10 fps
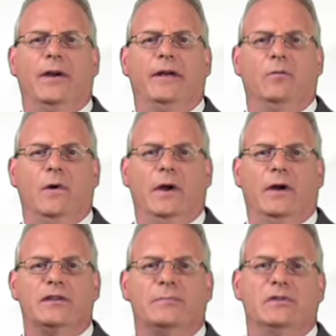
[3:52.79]
and
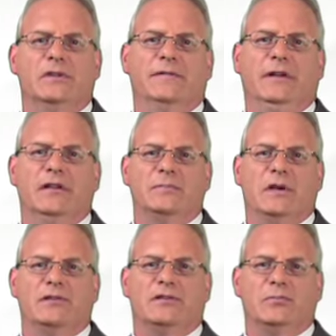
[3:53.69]
where specific
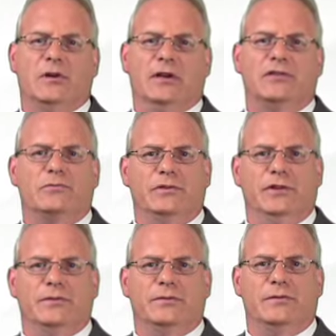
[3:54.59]
asbestos products were
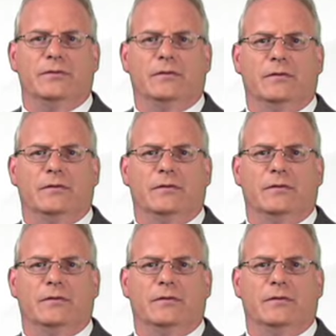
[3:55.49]
used.